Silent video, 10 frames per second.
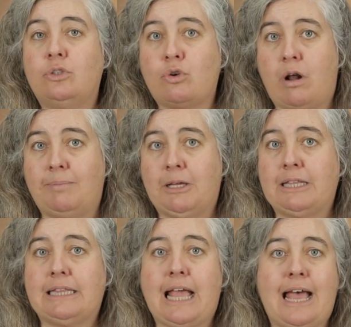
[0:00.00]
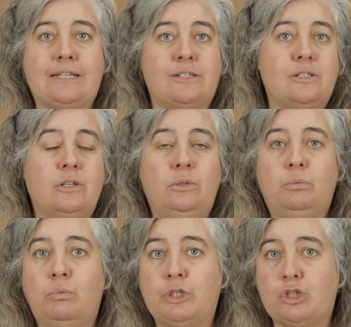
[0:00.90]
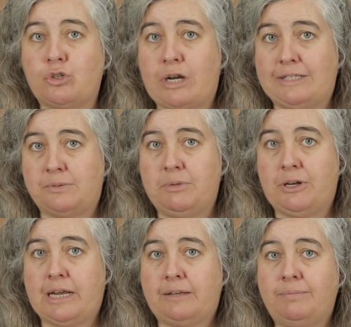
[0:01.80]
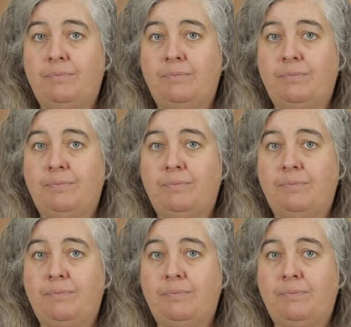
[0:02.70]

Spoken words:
trauma. That's what you're transmuting.